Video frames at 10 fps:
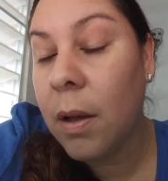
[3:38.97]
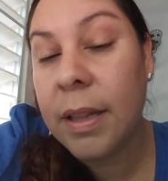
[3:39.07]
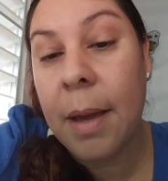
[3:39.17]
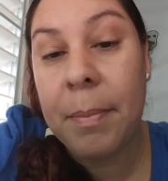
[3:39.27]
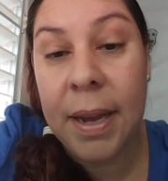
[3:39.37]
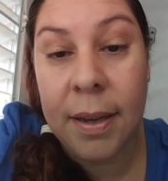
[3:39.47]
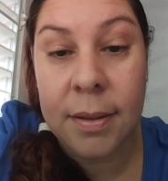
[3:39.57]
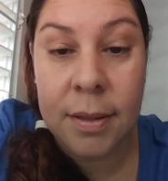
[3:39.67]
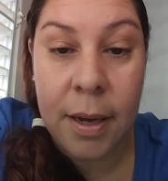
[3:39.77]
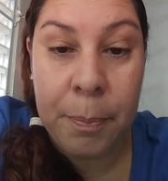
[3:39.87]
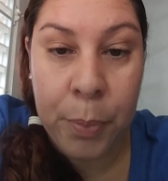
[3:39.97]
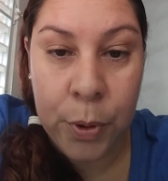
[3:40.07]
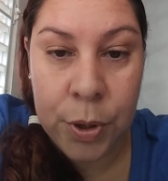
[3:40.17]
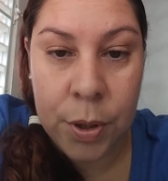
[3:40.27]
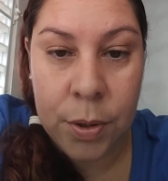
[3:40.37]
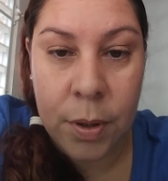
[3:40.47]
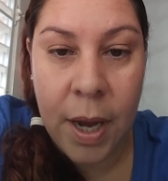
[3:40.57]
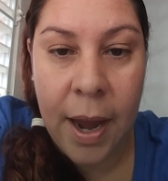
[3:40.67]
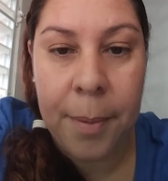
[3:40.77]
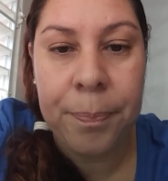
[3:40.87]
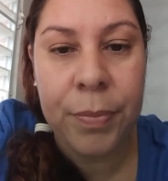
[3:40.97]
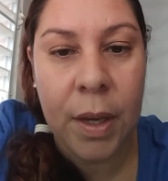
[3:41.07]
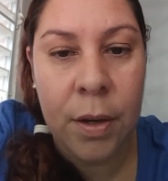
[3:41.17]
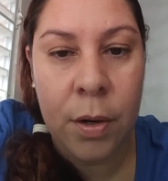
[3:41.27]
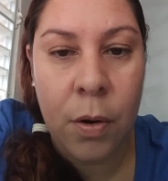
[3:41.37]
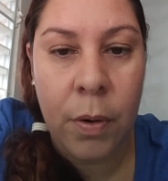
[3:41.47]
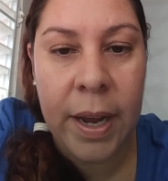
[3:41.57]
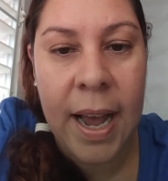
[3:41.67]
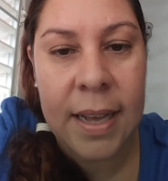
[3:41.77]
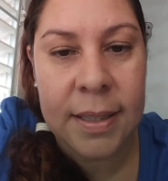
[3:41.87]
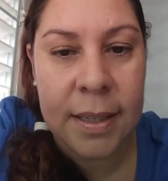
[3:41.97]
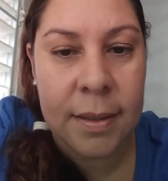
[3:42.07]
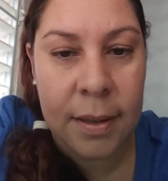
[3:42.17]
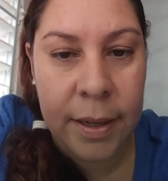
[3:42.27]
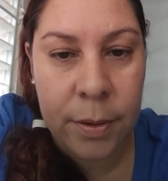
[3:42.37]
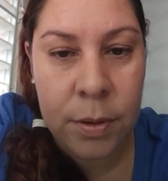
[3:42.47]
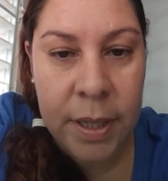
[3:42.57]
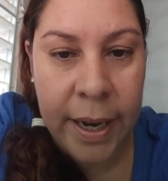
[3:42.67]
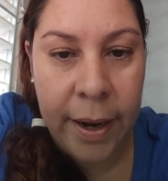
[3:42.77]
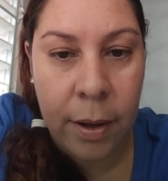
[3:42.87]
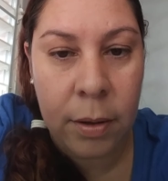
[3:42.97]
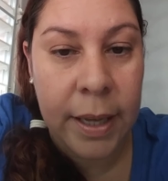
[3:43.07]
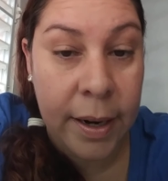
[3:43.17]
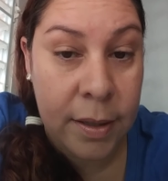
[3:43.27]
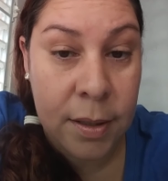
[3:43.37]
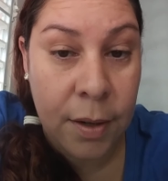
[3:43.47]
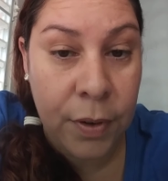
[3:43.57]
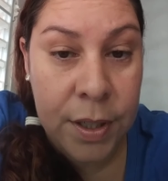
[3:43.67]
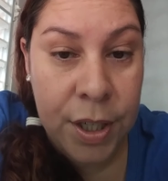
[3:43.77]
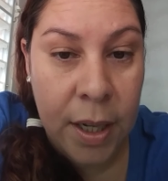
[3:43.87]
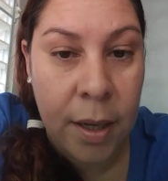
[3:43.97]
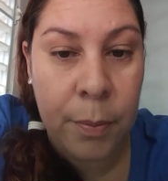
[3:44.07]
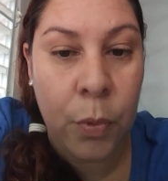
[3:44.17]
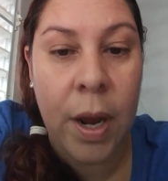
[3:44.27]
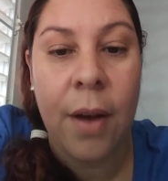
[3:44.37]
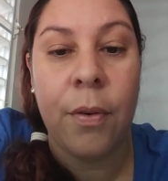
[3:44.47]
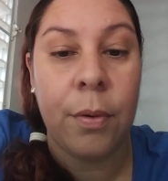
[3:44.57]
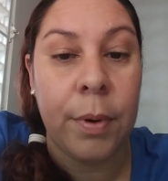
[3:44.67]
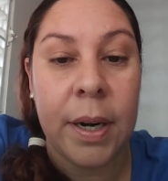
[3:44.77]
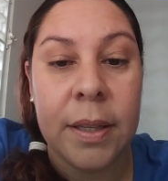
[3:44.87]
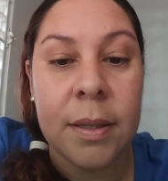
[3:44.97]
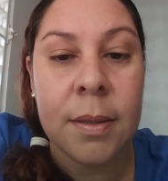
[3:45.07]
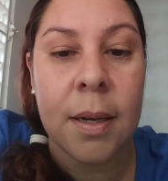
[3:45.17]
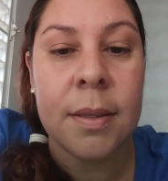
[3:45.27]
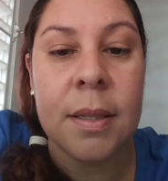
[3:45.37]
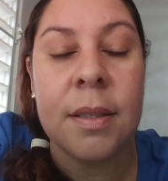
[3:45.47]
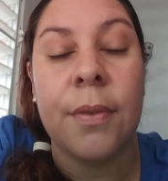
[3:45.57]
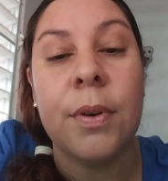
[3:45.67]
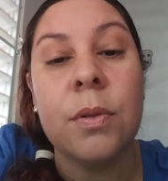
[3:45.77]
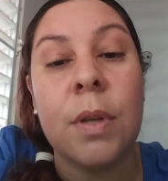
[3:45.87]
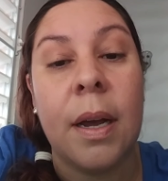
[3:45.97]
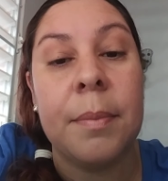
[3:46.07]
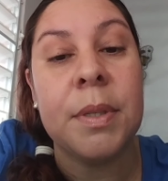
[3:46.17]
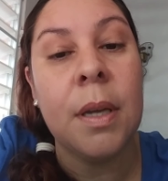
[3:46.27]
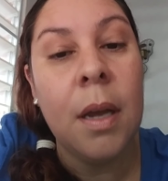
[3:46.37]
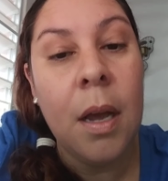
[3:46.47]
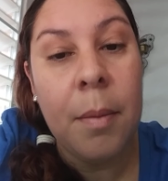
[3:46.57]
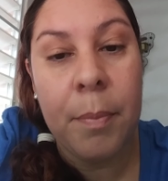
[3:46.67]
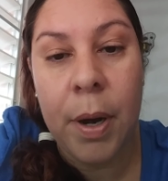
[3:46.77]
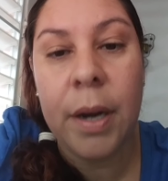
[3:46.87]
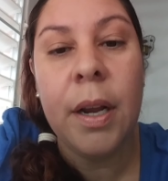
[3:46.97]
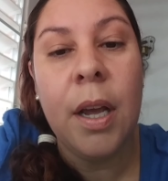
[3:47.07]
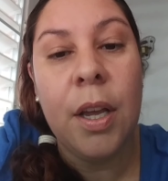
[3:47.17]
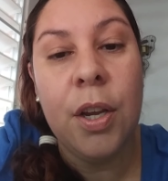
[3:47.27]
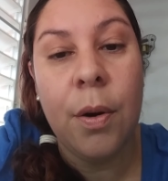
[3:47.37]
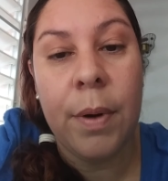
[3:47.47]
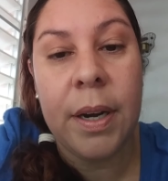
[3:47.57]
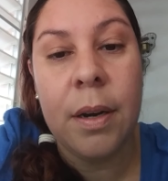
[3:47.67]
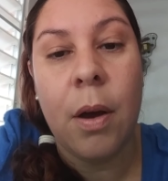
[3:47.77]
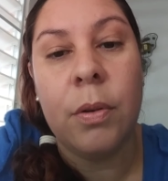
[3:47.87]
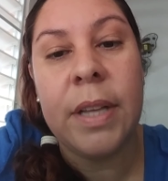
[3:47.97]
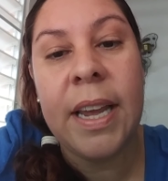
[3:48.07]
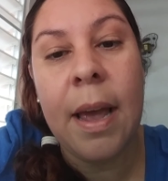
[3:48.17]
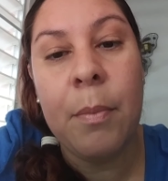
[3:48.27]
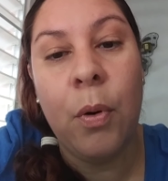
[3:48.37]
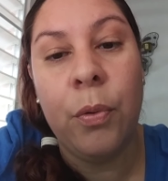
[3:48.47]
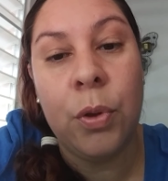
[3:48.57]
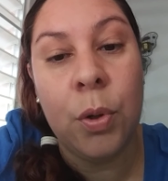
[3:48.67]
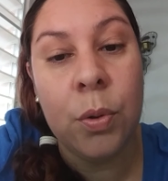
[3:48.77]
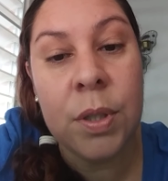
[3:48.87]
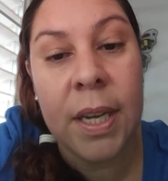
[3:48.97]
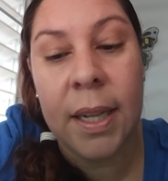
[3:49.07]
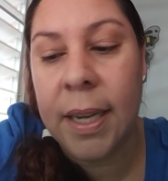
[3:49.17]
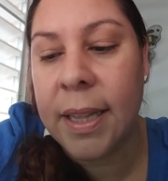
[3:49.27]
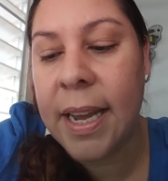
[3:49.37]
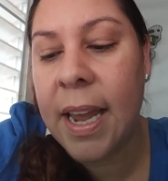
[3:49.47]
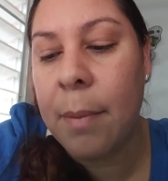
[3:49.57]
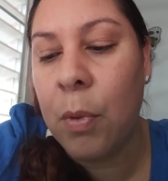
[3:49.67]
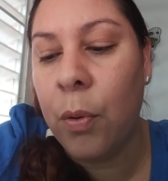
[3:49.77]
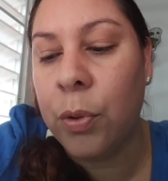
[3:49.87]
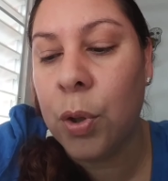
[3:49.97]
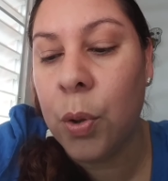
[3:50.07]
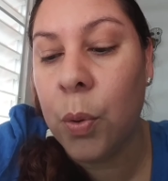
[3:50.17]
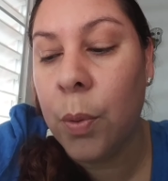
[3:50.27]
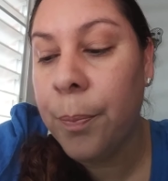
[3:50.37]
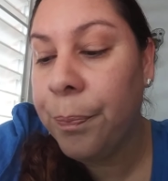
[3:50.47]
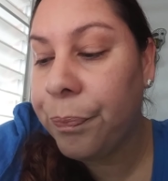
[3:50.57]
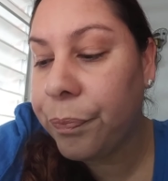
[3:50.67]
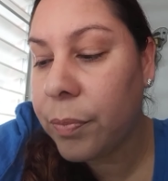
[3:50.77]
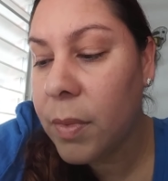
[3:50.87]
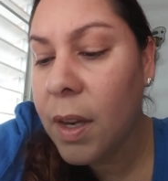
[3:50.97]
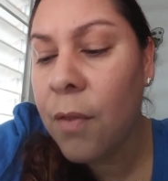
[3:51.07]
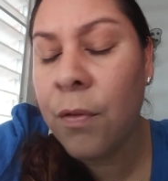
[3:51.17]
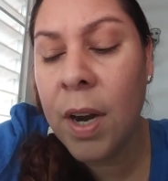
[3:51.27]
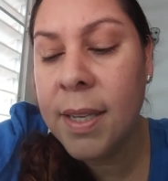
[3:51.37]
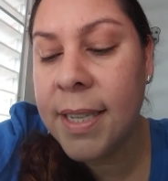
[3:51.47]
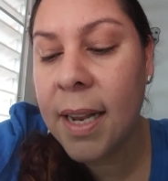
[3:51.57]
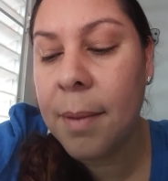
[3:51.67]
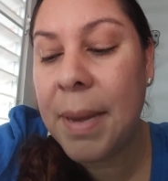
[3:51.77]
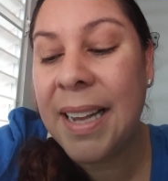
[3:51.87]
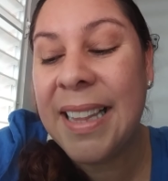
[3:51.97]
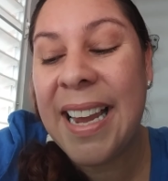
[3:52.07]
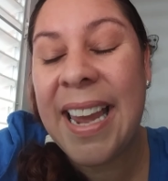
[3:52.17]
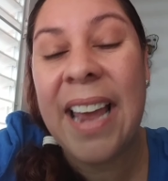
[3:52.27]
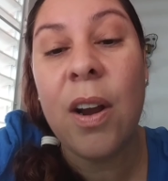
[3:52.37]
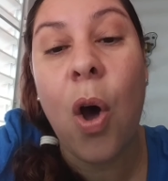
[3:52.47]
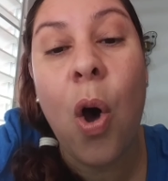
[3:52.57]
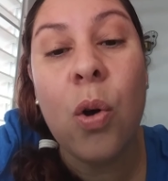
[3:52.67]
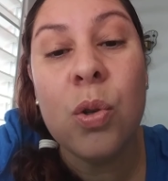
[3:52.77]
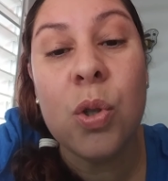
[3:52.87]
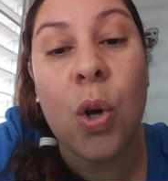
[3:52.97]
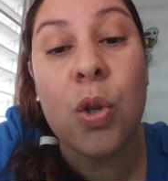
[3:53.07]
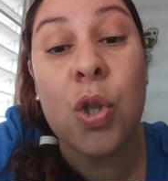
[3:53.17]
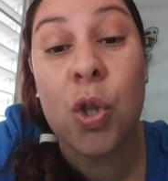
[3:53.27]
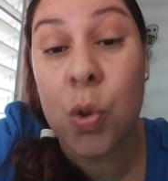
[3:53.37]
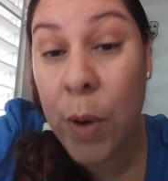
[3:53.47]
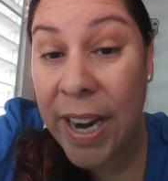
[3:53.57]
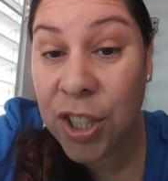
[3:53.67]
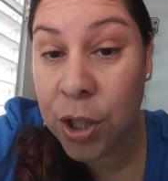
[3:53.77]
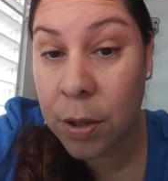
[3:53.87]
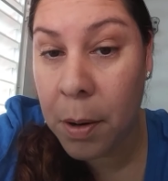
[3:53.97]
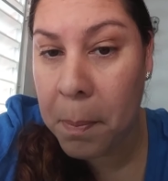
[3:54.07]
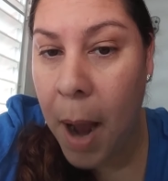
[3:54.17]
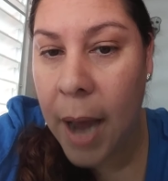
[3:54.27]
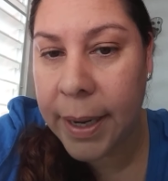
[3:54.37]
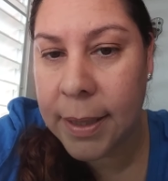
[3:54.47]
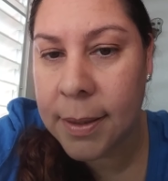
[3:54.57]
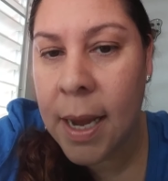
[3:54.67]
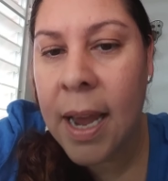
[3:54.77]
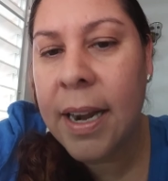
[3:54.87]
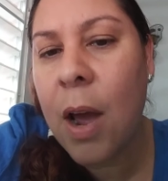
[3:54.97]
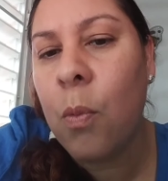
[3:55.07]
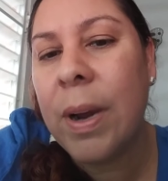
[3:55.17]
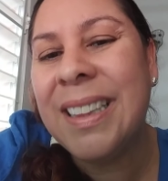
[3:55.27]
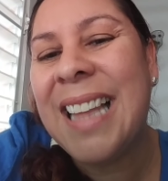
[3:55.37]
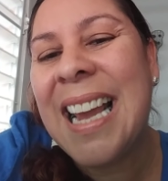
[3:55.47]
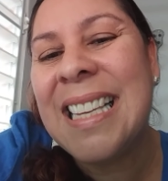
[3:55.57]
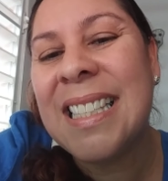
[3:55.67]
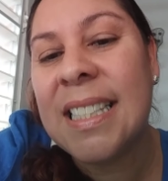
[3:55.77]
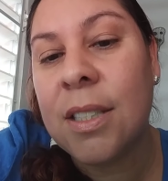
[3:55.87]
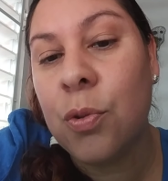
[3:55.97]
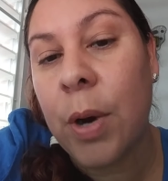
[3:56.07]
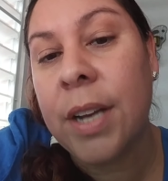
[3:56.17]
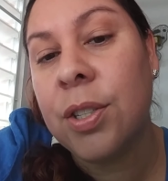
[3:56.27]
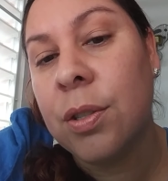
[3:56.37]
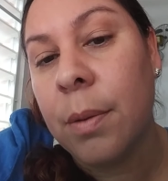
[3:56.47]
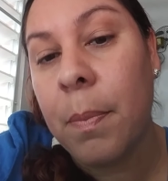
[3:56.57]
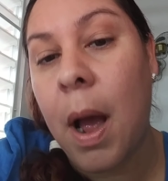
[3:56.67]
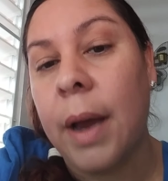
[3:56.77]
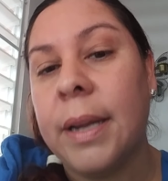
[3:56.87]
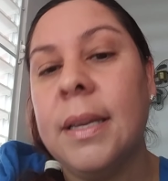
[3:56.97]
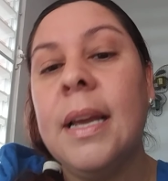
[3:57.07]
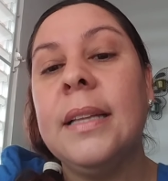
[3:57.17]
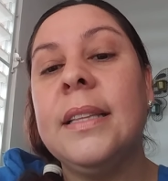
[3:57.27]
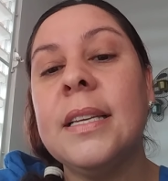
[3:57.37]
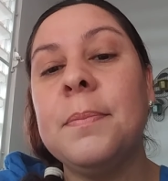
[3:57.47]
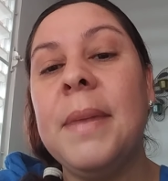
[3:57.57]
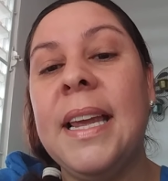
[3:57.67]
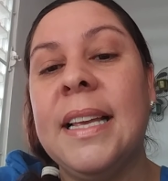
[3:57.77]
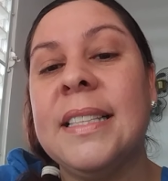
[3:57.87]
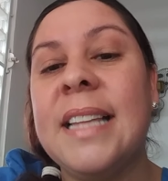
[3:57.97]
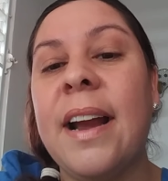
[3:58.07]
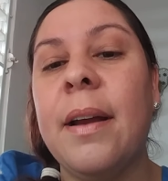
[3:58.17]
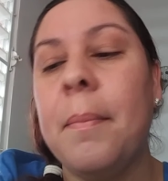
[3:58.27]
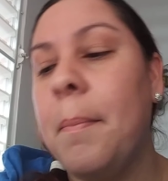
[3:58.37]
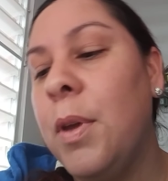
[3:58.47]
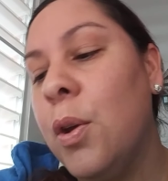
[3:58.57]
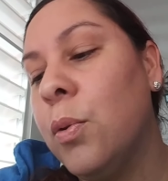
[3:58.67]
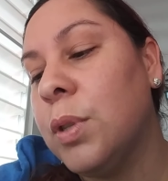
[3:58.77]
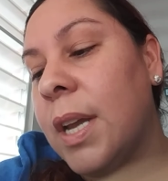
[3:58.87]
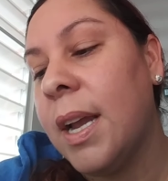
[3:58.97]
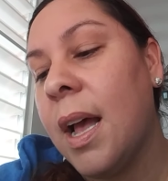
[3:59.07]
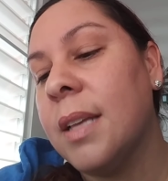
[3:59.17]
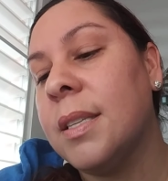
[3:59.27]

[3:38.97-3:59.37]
That means it pushes, okay? You know, it has this little tail that is the flagellum. We have already discussed this several times, but you already know they can move through cilia, they can move through flagellum, and they can also stretch their bodies. Now, when they stretch their body, this means they're using a